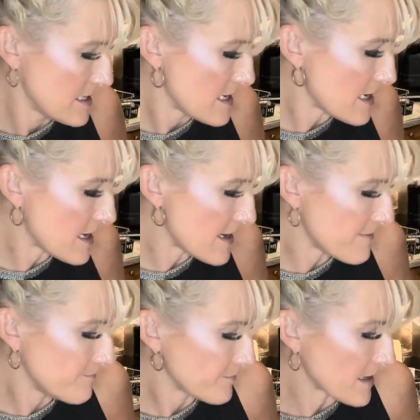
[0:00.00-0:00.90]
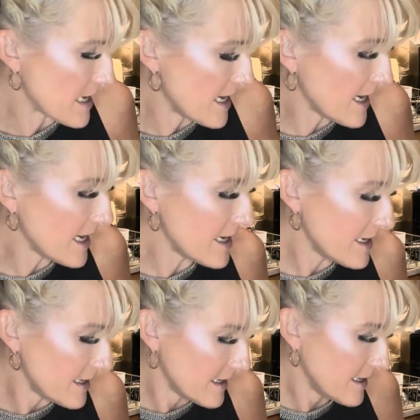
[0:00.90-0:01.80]
I
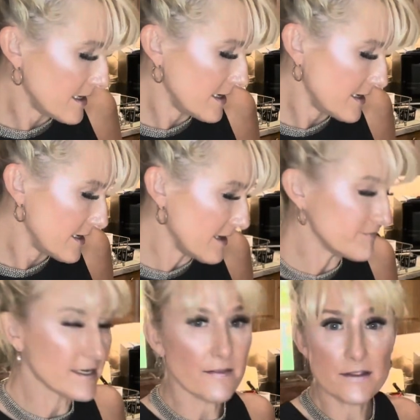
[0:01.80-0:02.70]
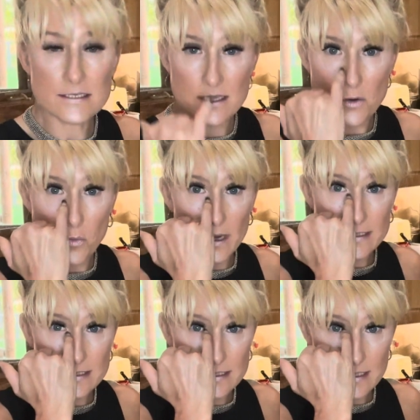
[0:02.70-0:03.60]
have done this and
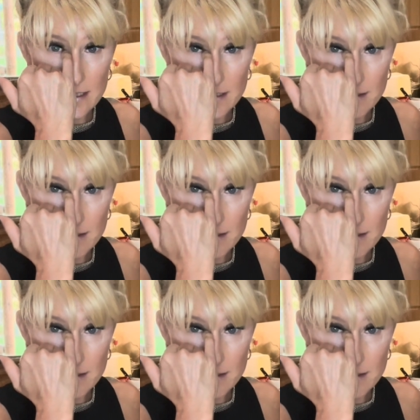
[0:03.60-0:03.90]
wasted